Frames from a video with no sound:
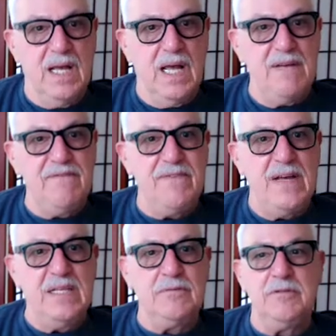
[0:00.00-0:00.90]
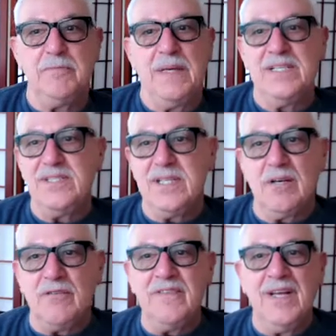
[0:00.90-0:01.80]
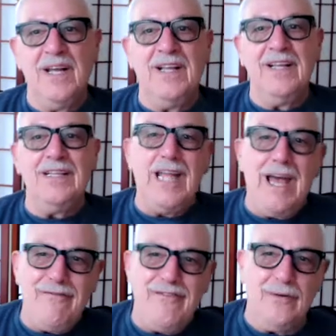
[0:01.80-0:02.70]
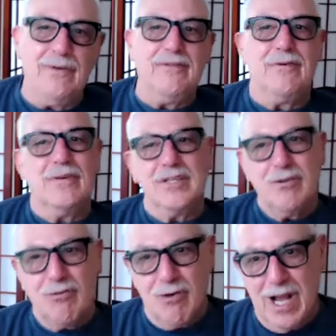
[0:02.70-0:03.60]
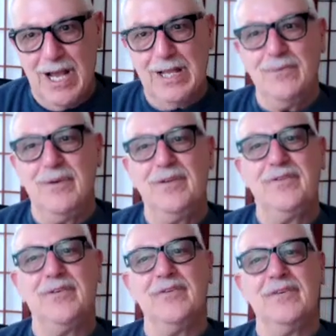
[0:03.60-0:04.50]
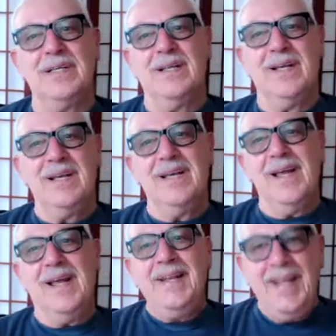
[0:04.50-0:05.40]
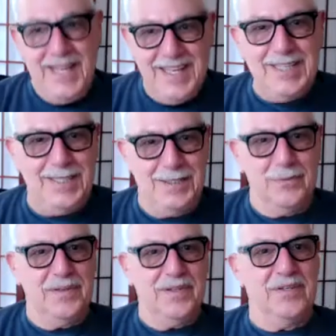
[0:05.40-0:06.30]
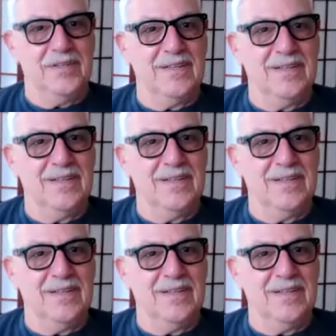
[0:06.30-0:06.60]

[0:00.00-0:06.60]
I found myself laughing with her and crying with her and healing with her,